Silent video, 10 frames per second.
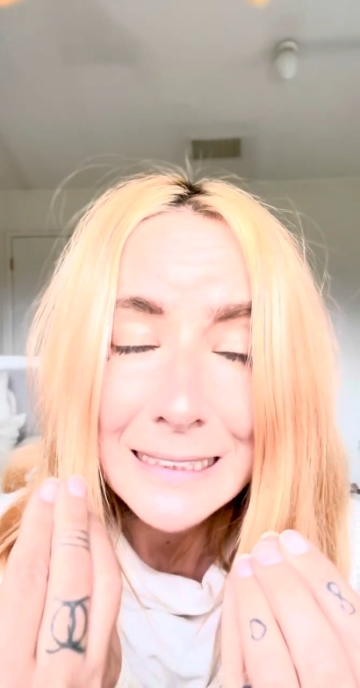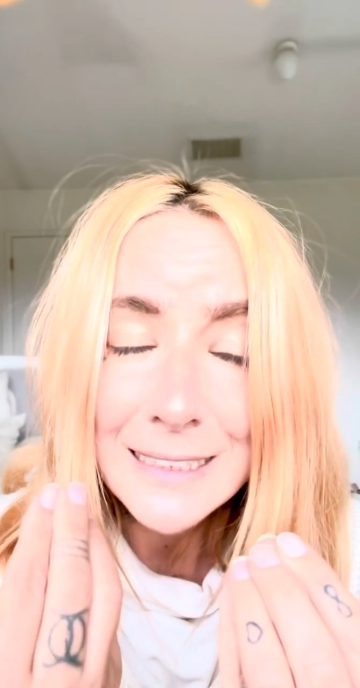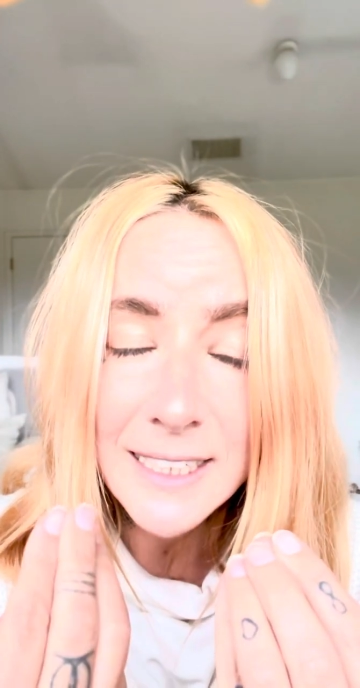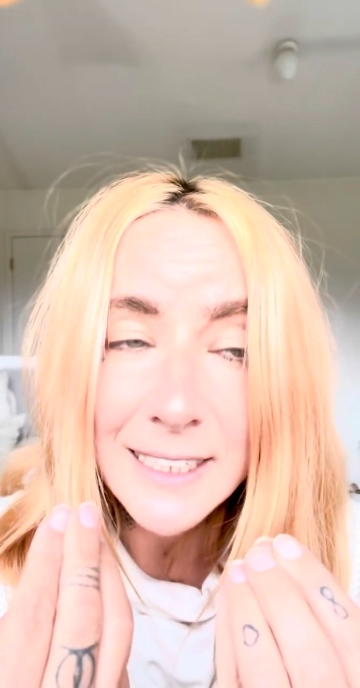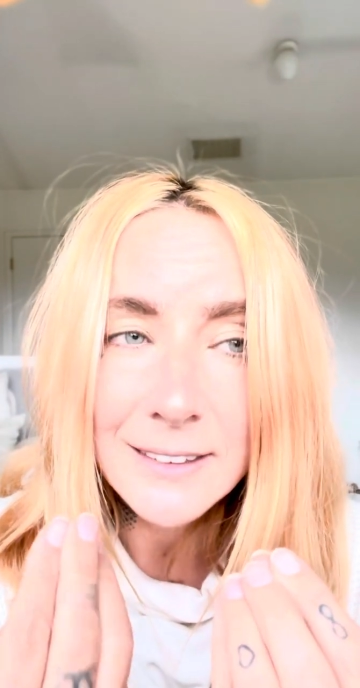
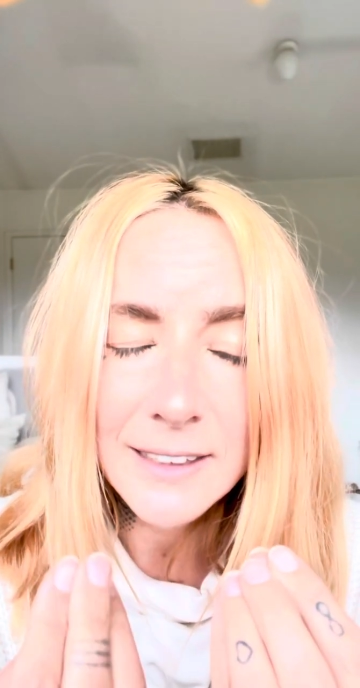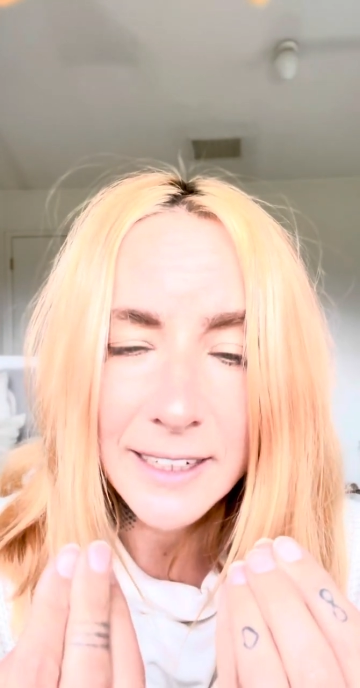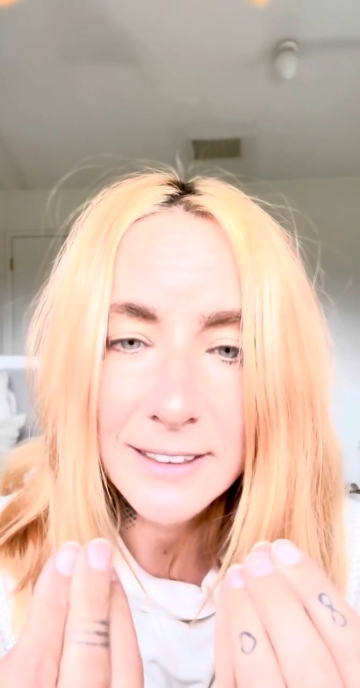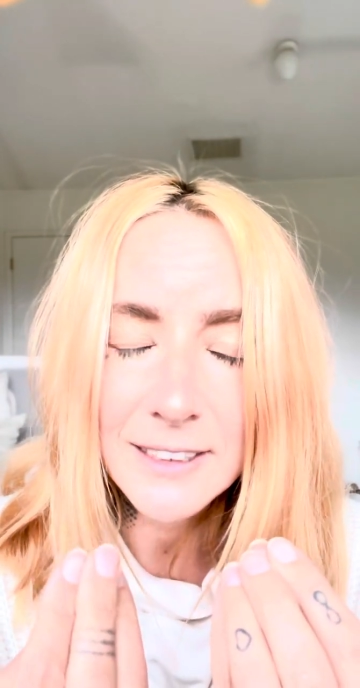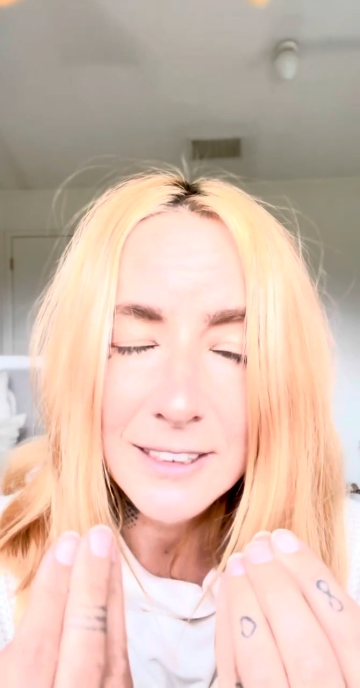
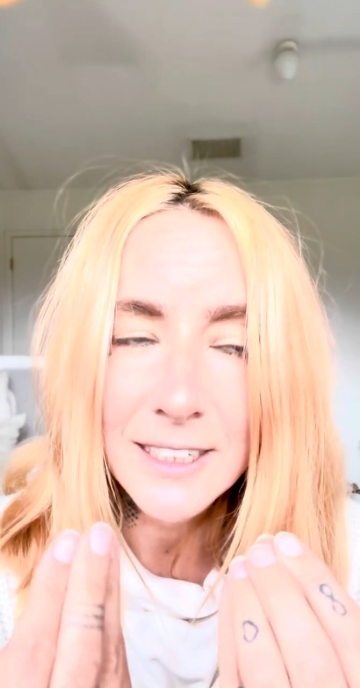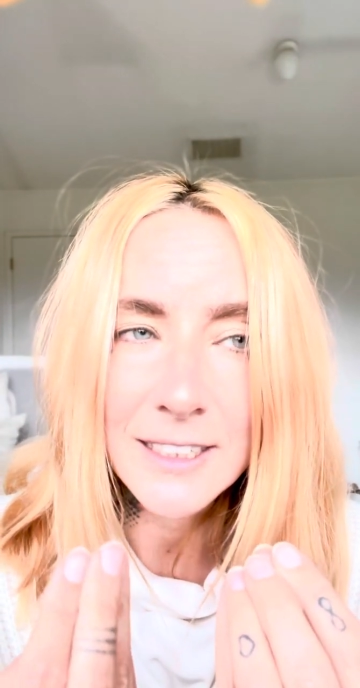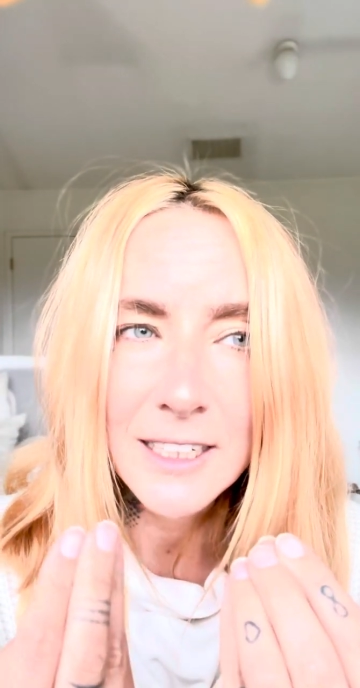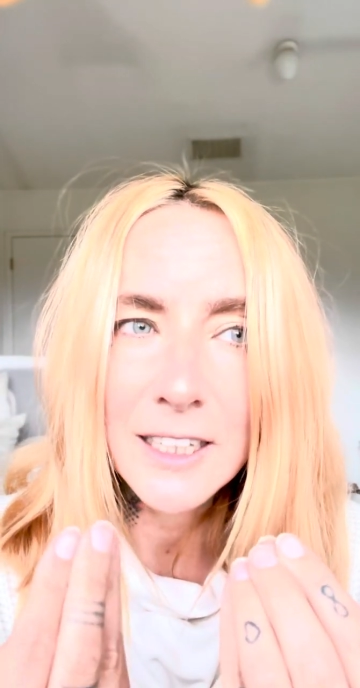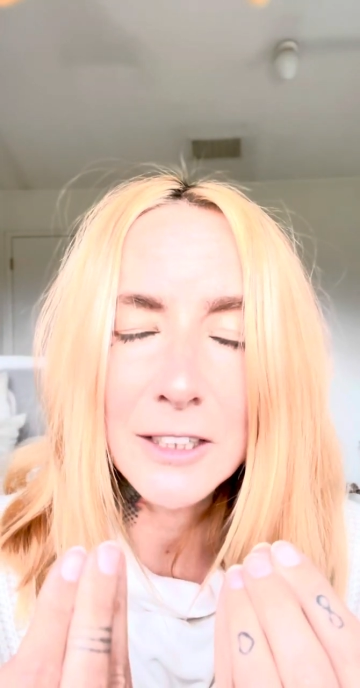neglected
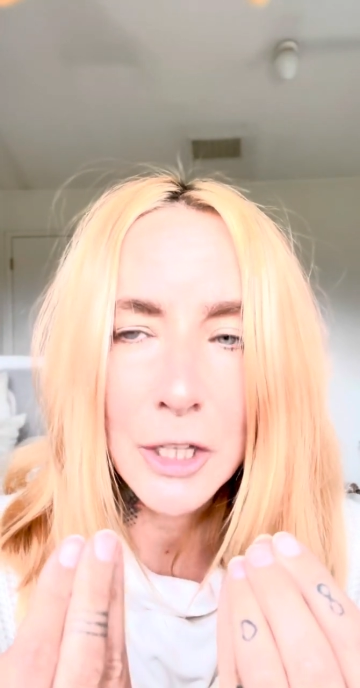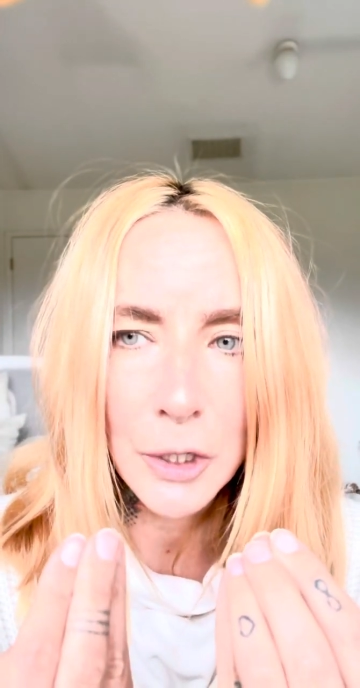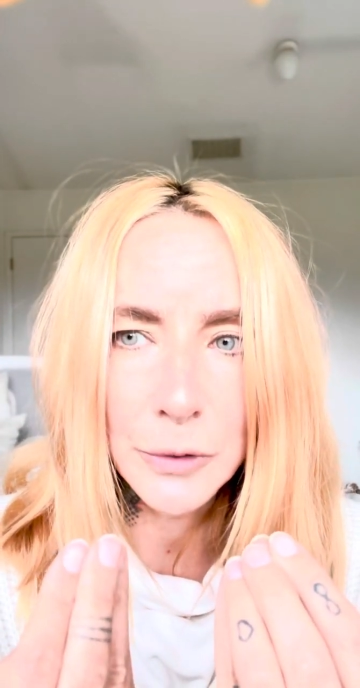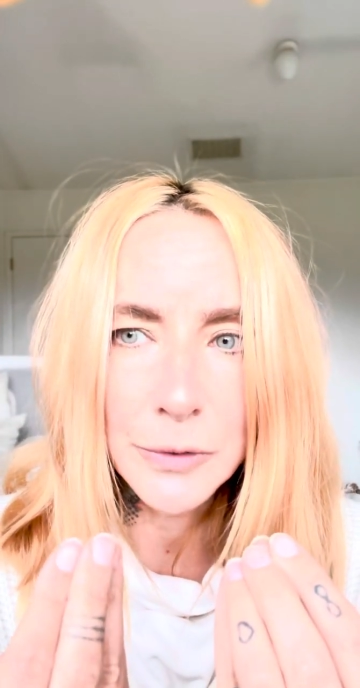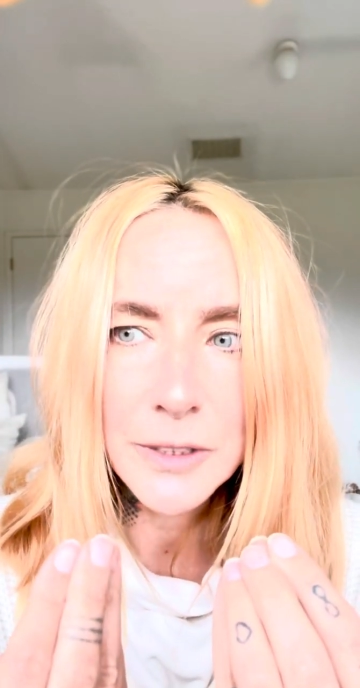and
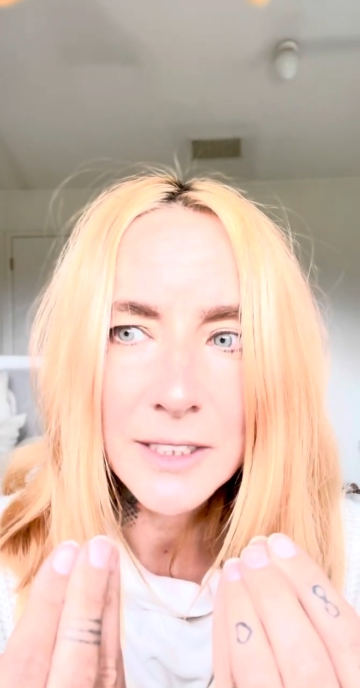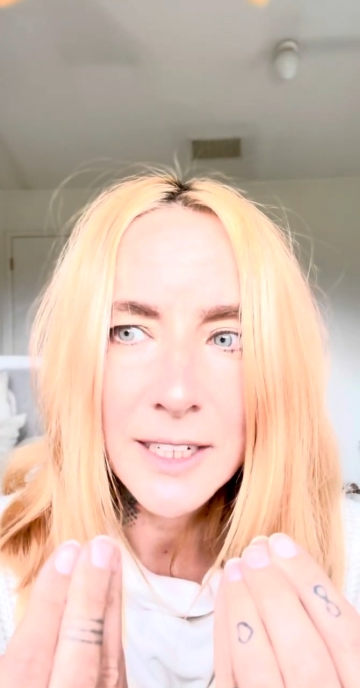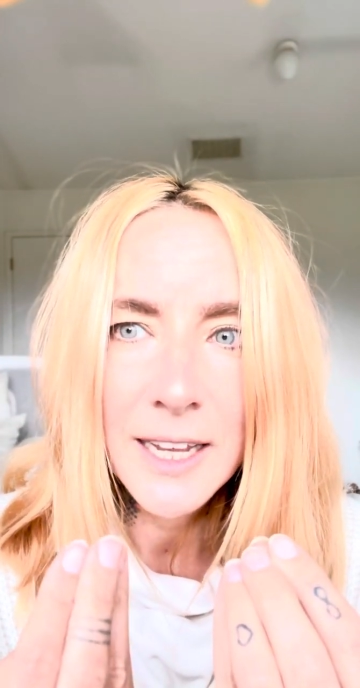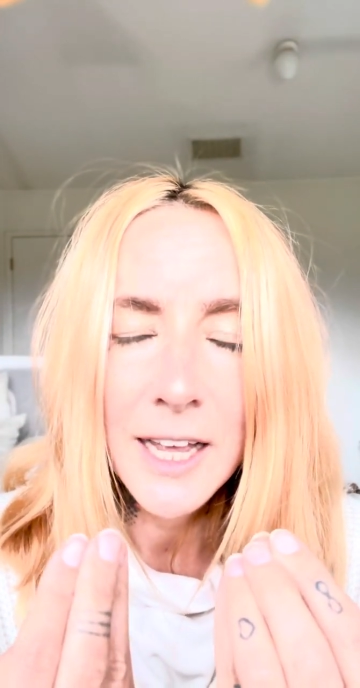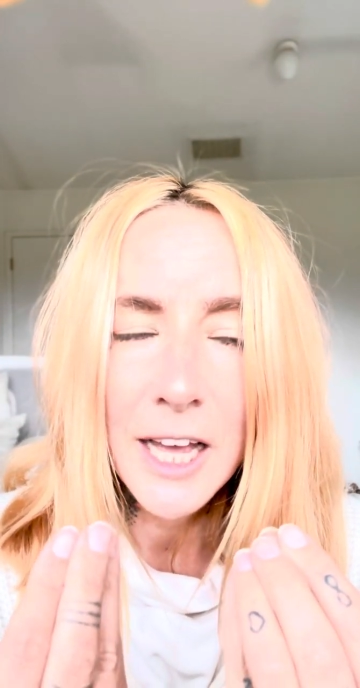alone
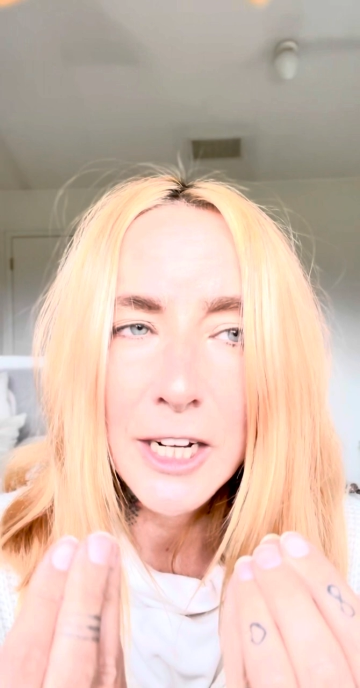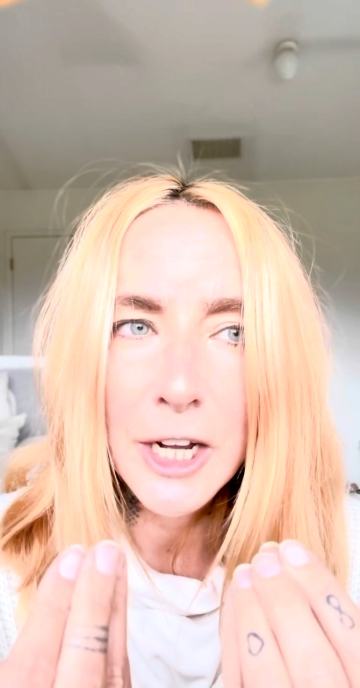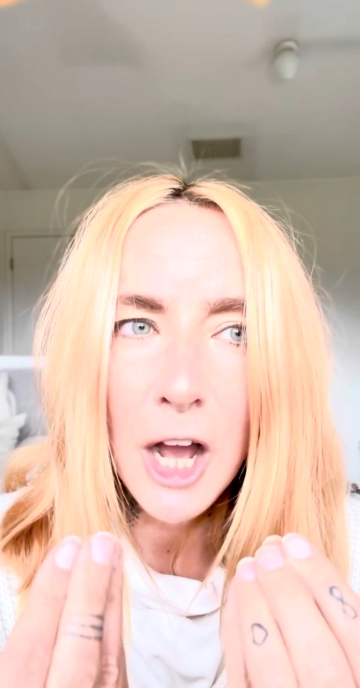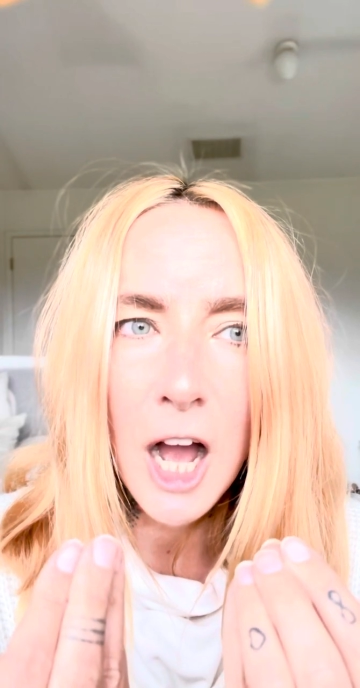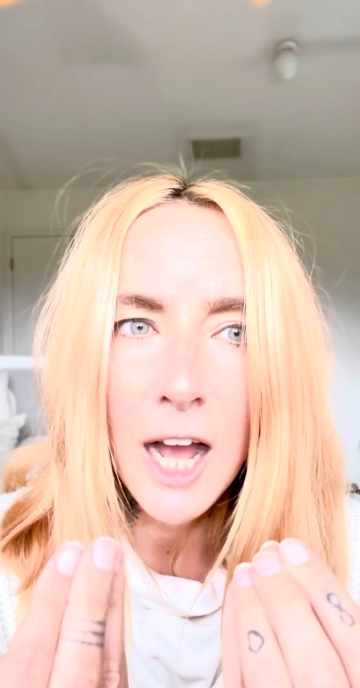and
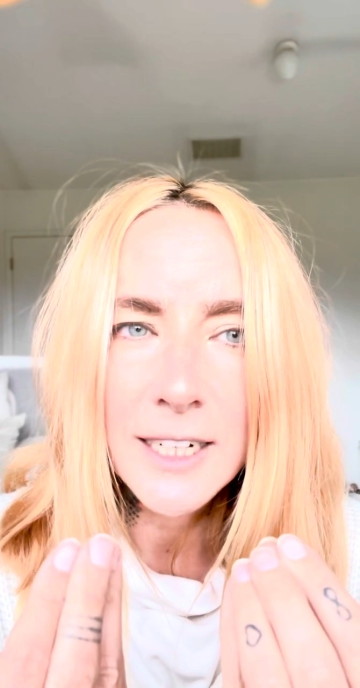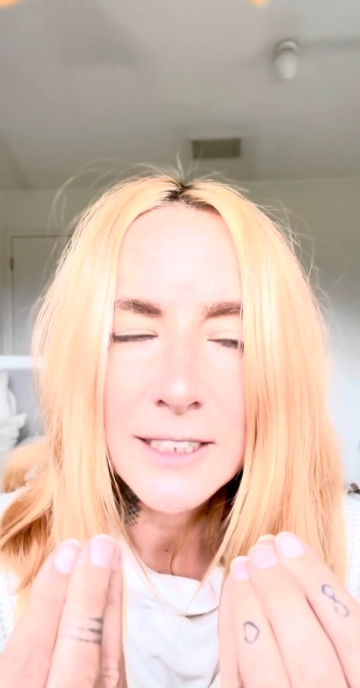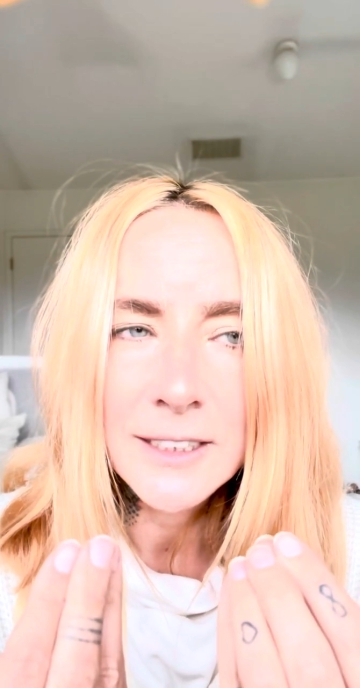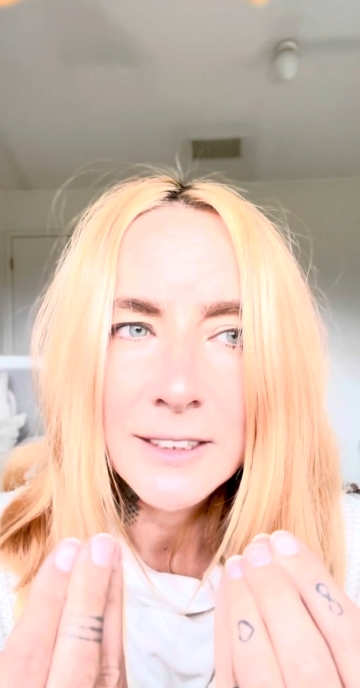not